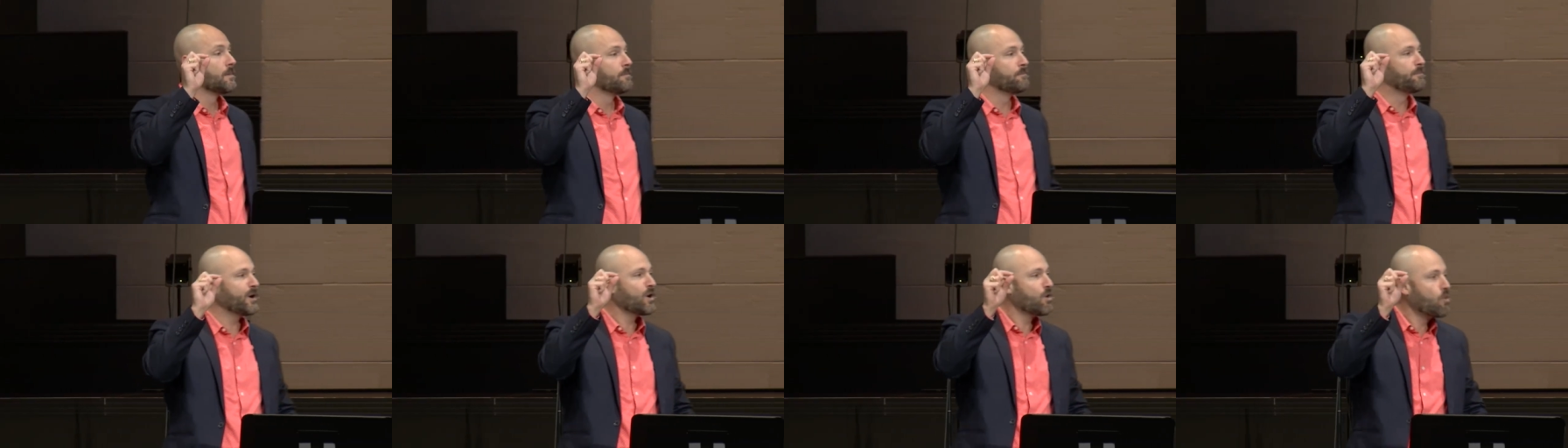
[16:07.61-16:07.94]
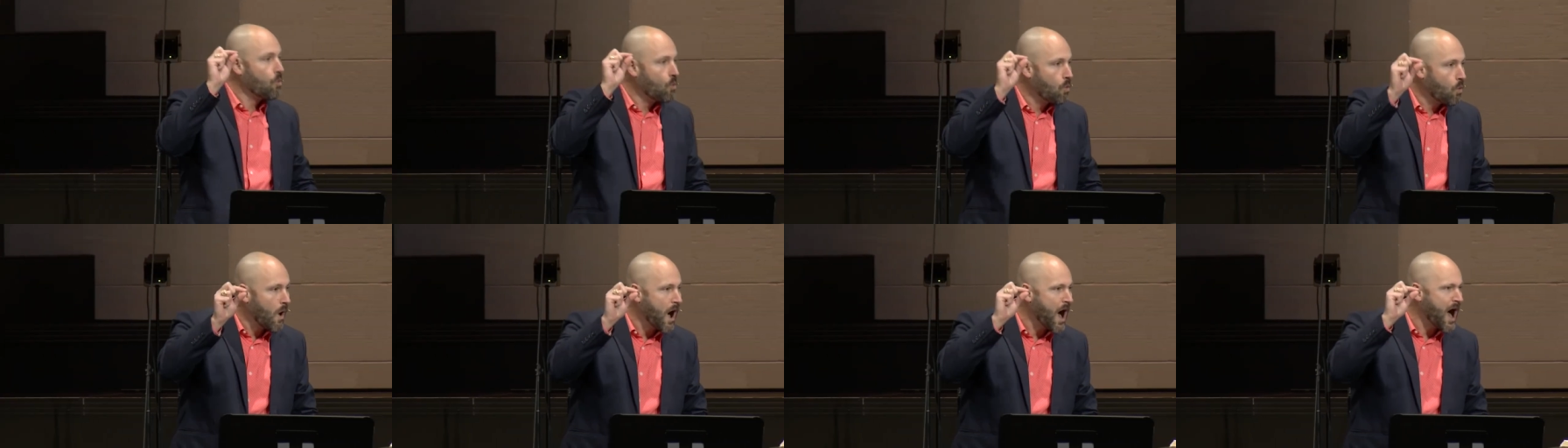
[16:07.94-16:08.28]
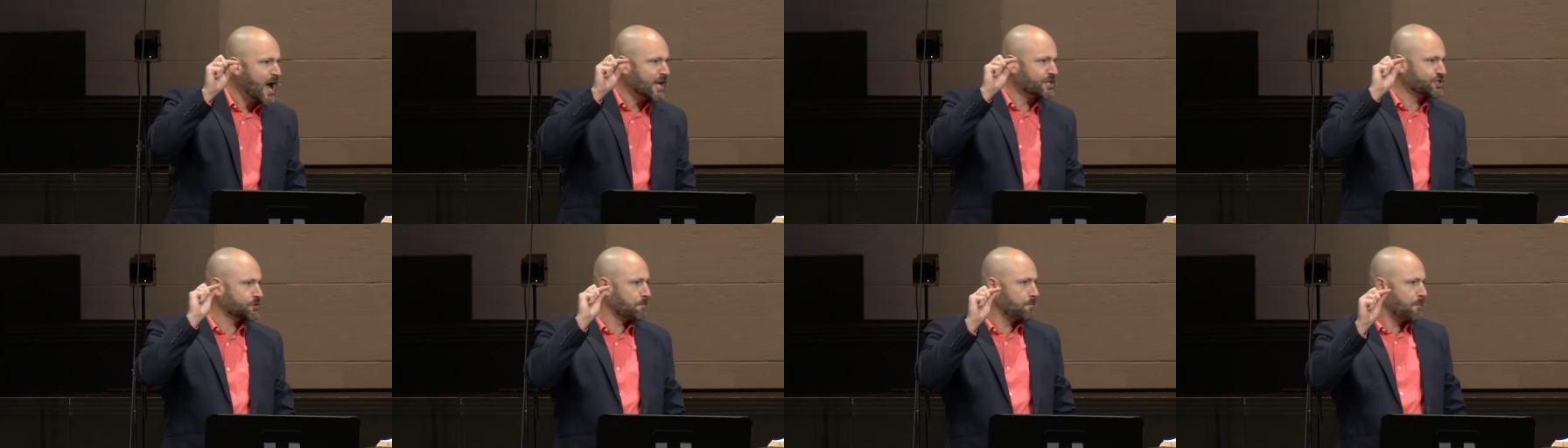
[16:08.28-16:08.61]
But
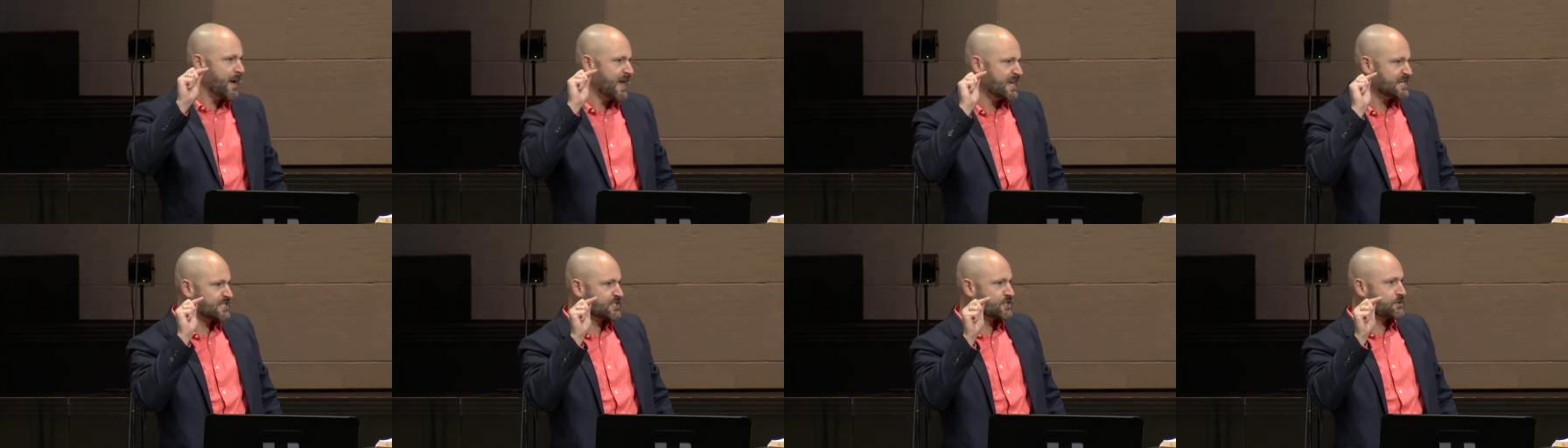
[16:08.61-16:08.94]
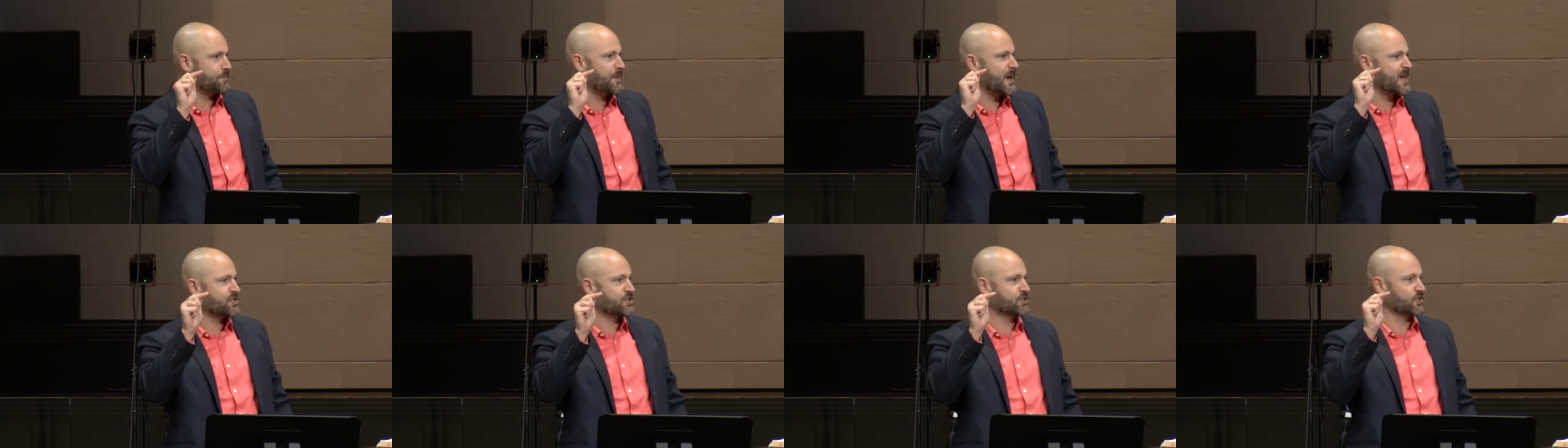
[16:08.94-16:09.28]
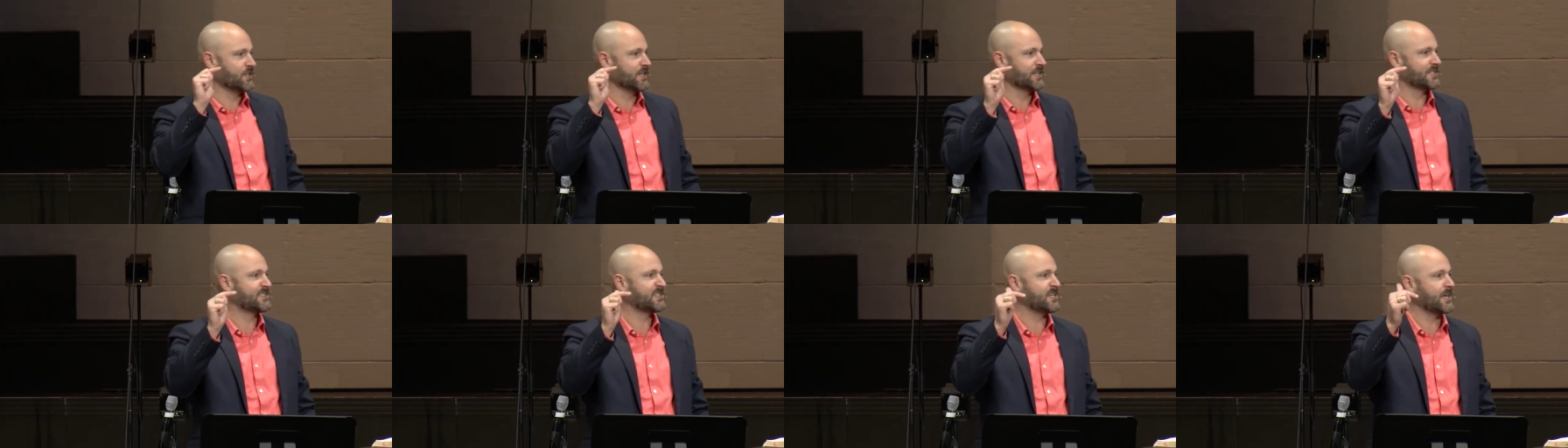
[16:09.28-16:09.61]
watch, pay
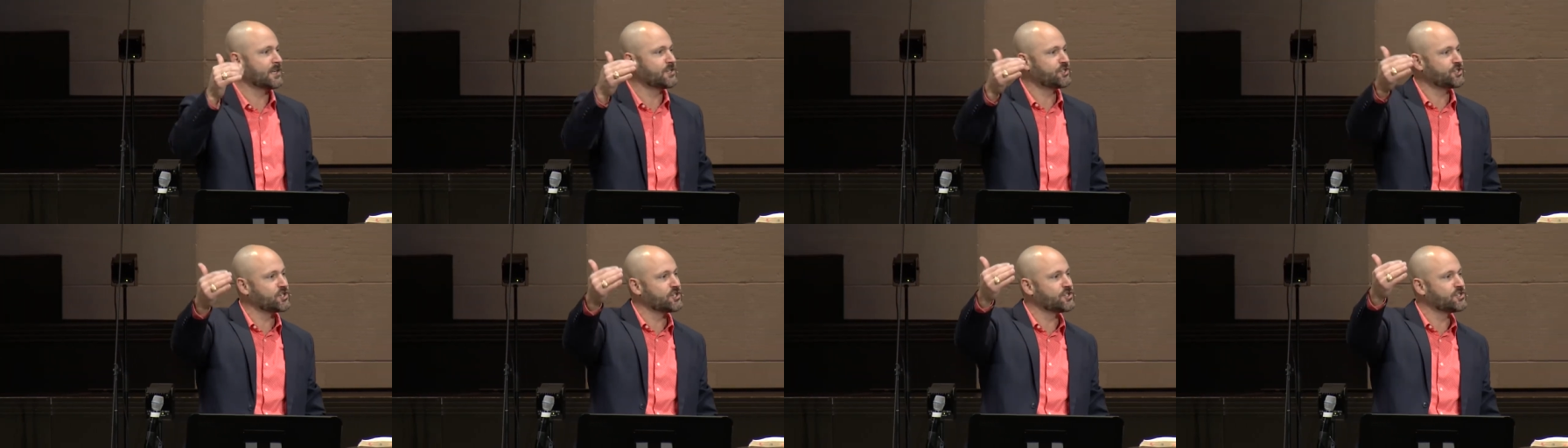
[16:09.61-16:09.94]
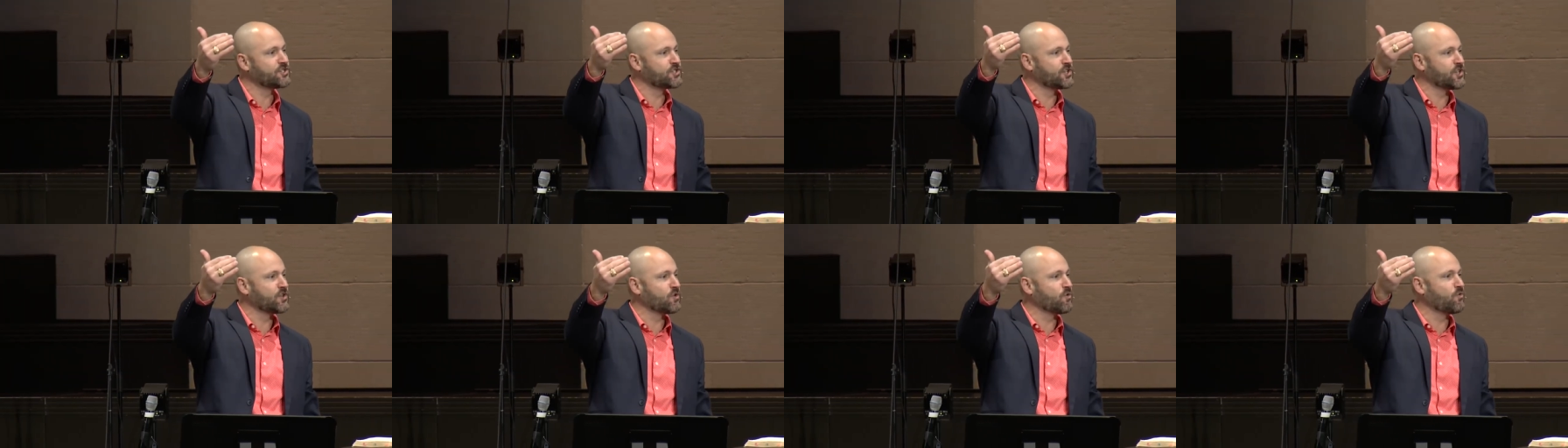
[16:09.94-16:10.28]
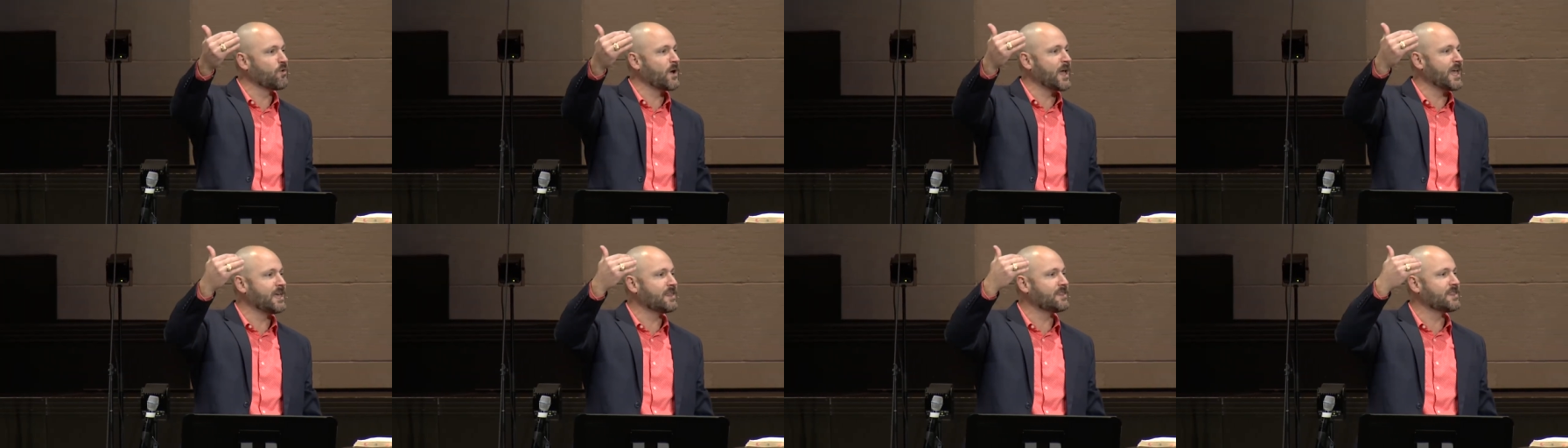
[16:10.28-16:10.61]
special attention to the
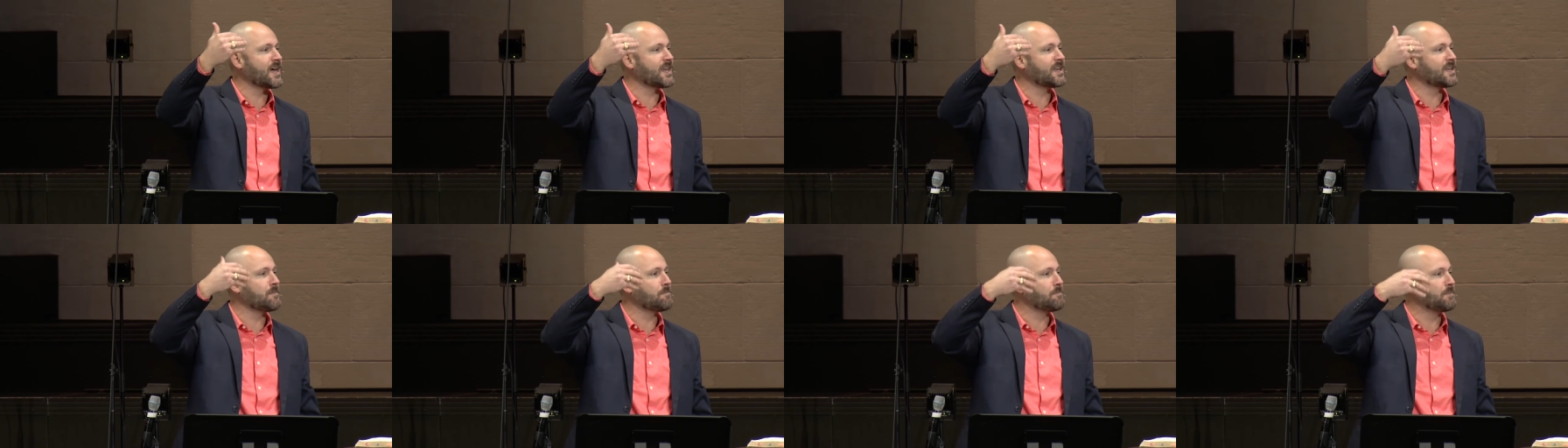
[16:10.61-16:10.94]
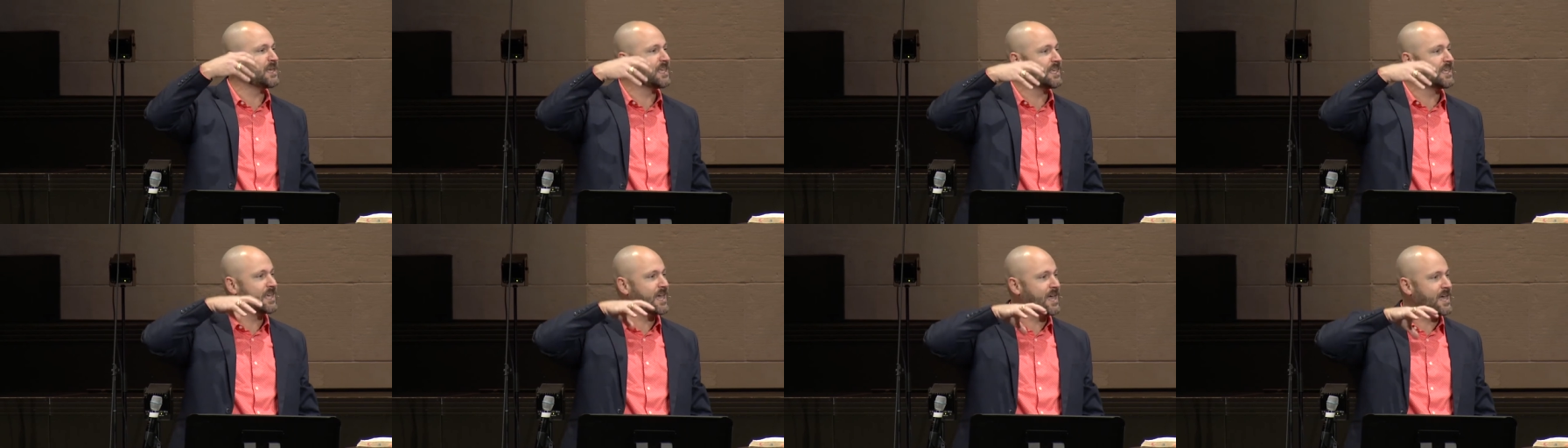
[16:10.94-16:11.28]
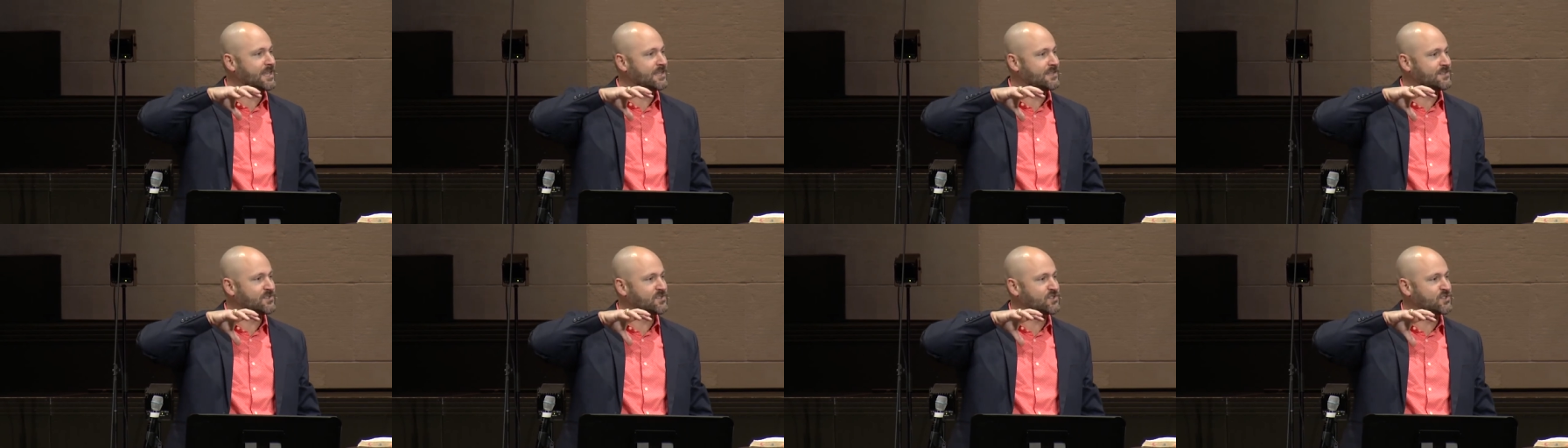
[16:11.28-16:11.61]
way that it
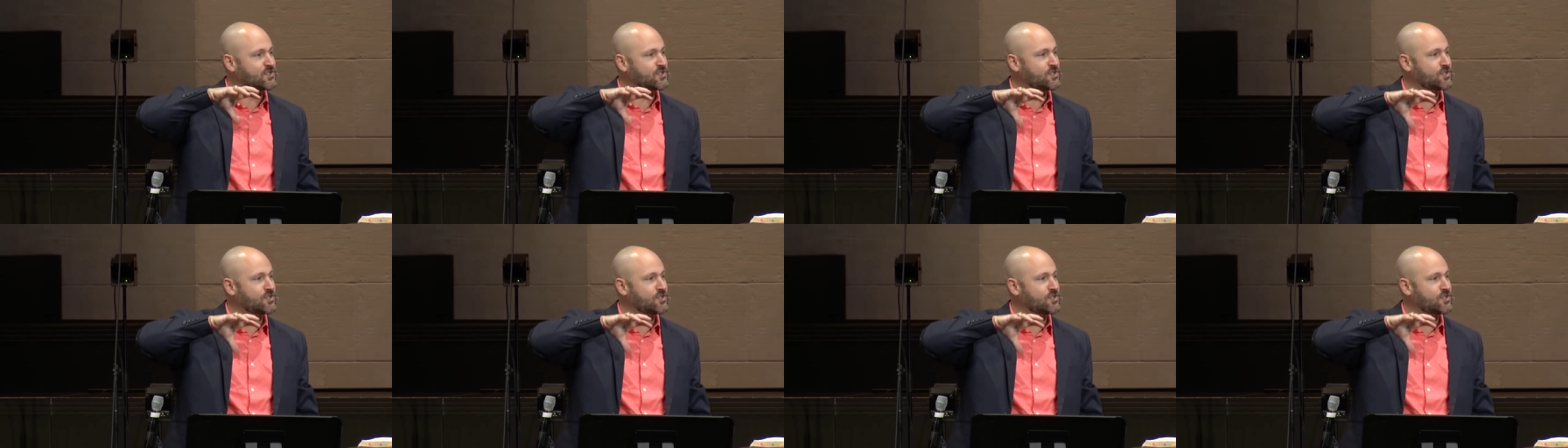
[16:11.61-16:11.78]
begins